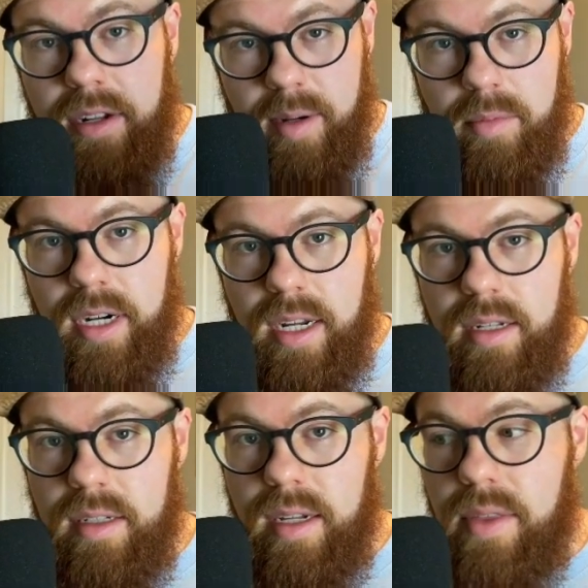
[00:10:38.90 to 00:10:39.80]
and Embree,
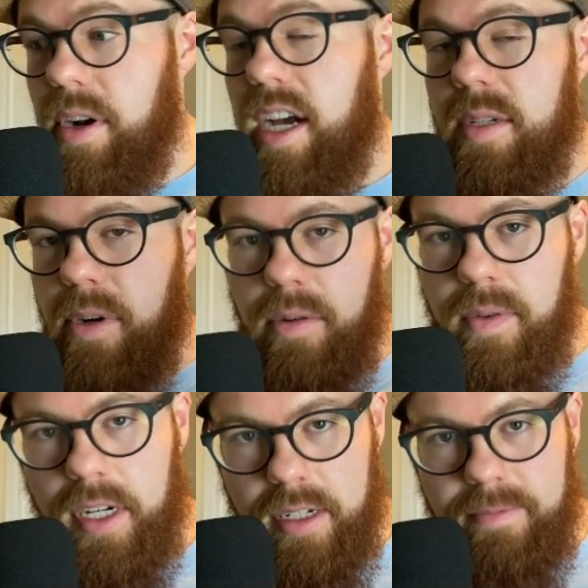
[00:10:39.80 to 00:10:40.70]
and then OSPRay would
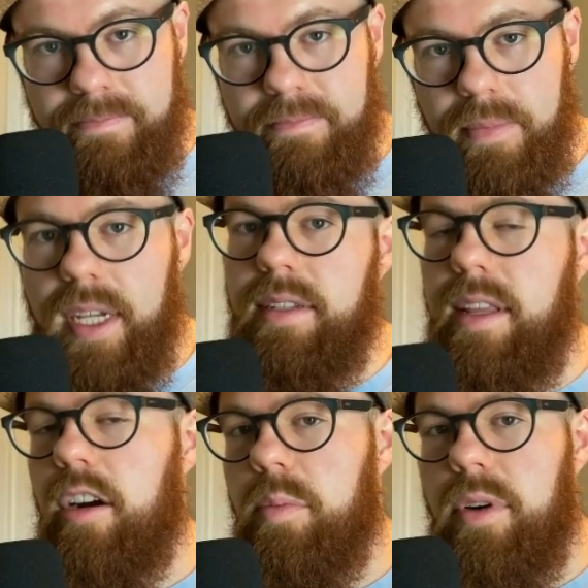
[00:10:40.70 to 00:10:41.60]
function because
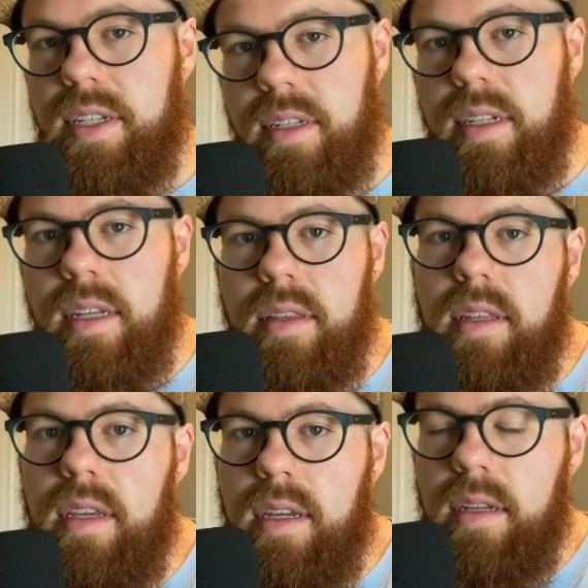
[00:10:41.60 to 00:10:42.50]
they are present in
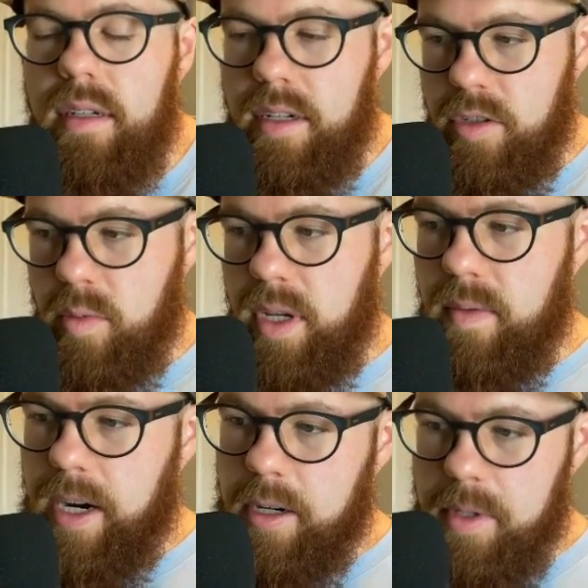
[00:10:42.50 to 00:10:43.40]
the consuming
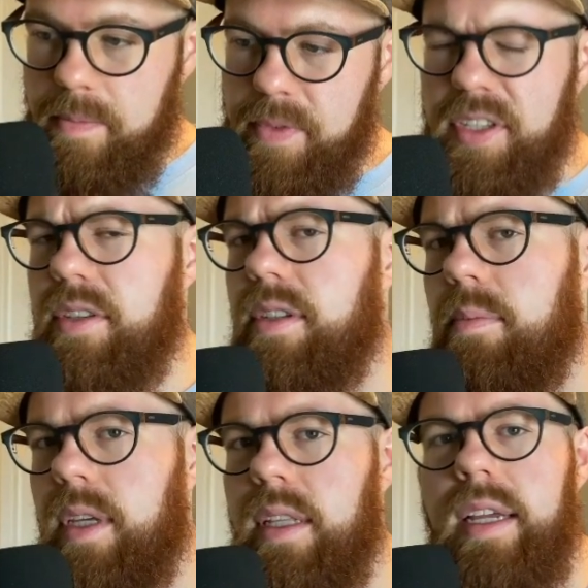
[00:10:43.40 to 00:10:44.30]
environment. This is
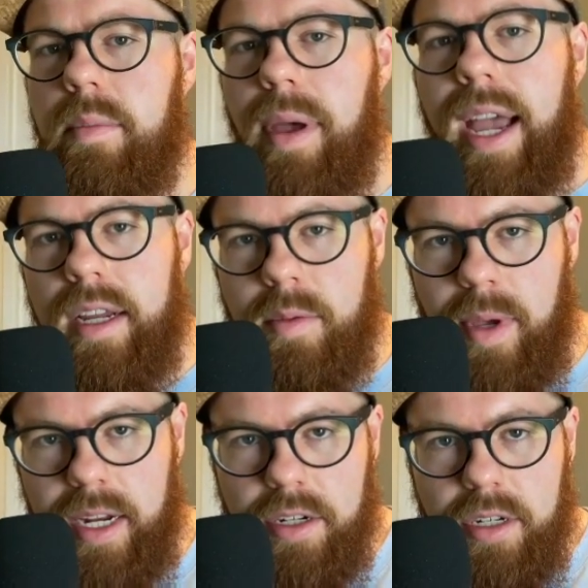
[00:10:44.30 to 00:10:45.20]
something like a package
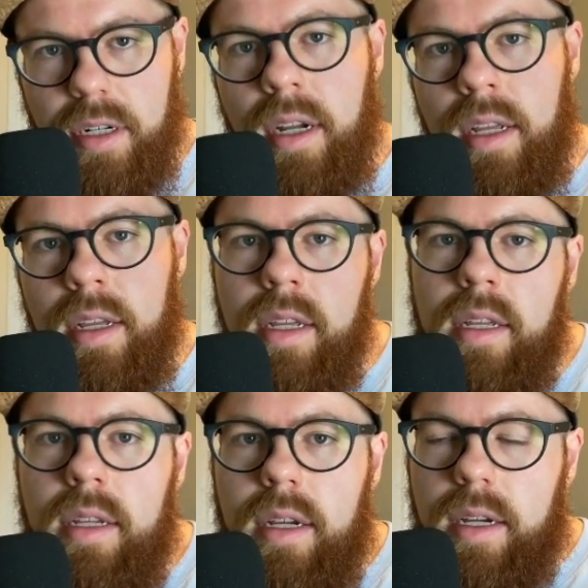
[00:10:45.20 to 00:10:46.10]
manager,
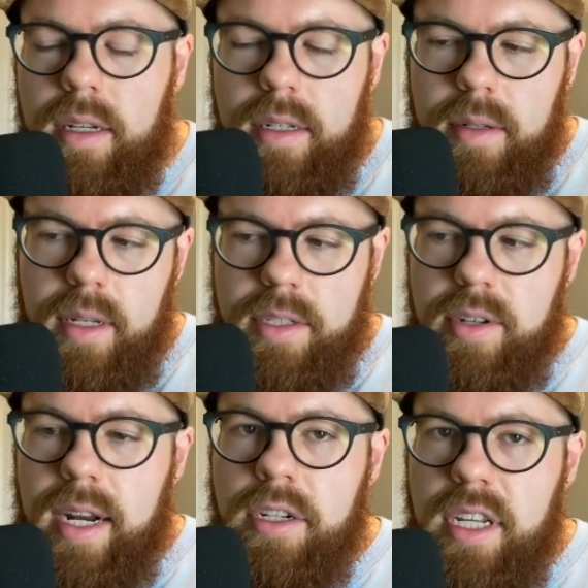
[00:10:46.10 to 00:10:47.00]
uh, a
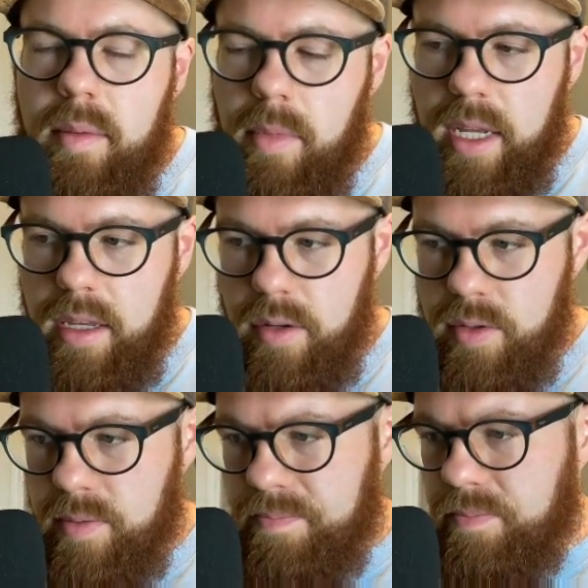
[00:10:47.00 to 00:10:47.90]
strategy it might
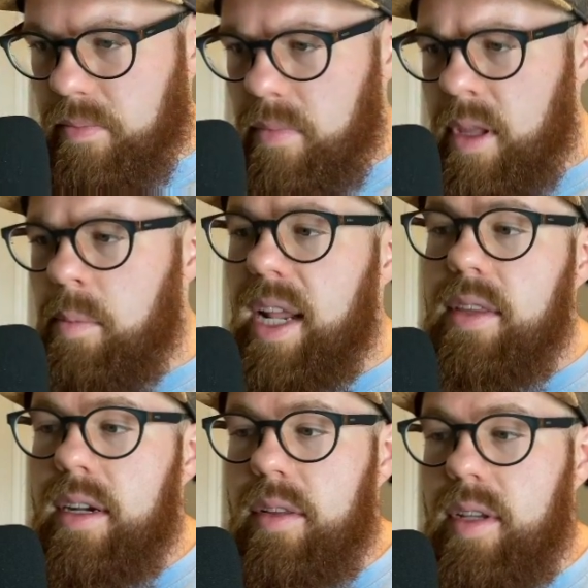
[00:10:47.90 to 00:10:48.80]
use. But at
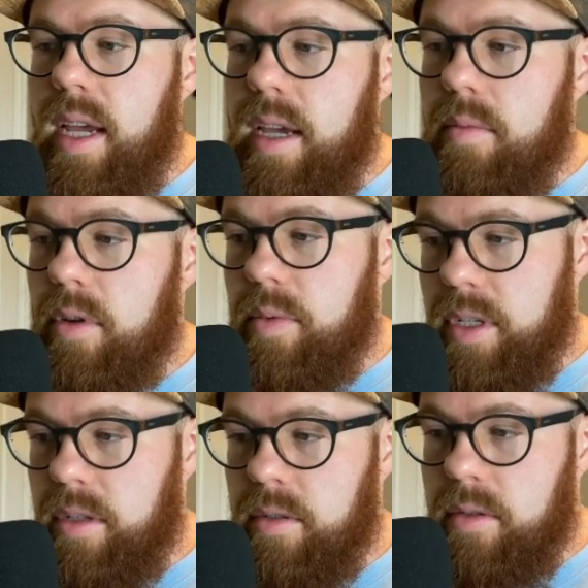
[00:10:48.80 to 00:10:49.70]
the end of the day, what we
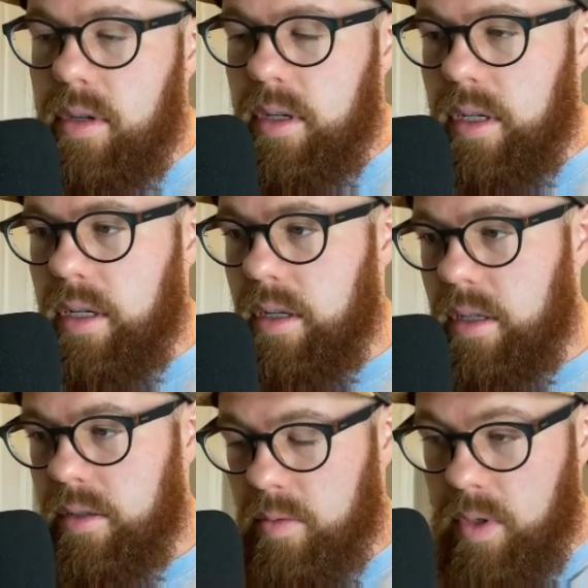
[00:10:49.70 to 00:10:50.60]
do,
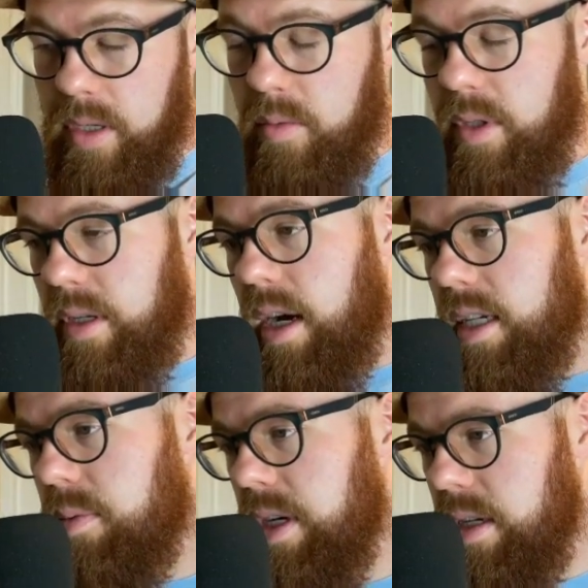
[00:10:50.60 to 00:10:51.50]
uh, or what what
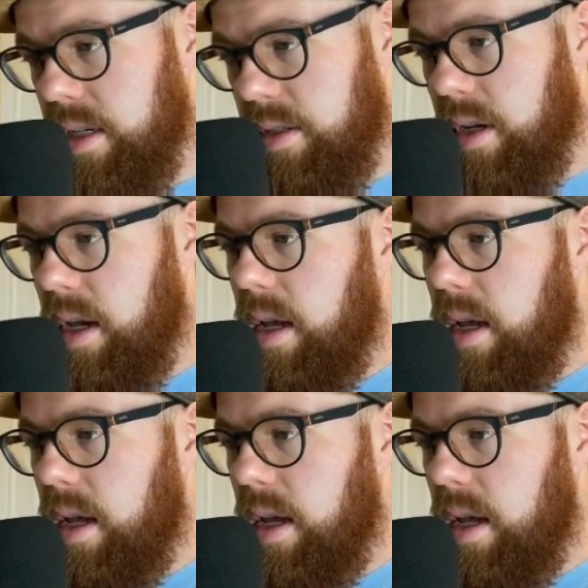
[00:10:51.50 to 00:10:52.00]
OSPRay does